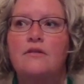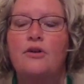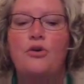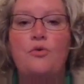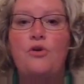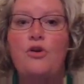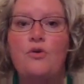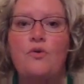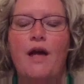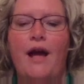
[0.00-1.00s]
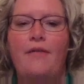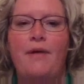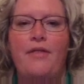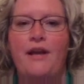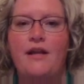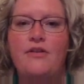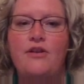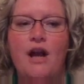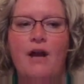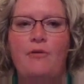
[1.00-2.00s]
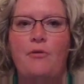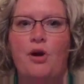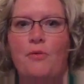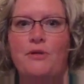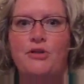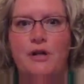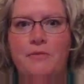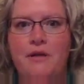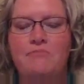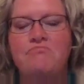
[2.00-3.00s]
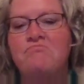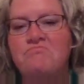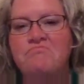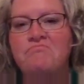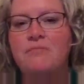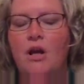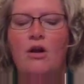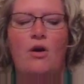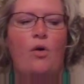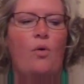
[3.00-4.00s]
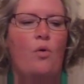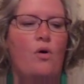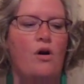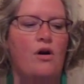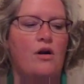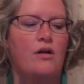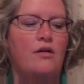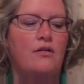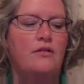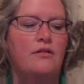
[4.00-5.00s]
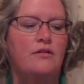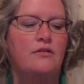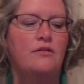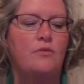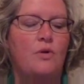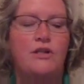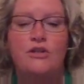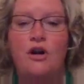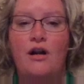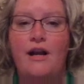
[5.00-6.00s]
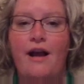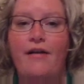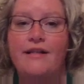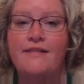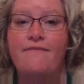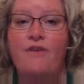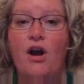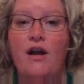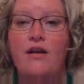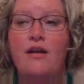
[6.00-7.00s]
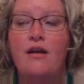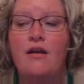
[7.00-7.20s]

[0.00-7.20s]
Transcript: who knew that by the end of the night we would all be screaming? Or what started out as a fun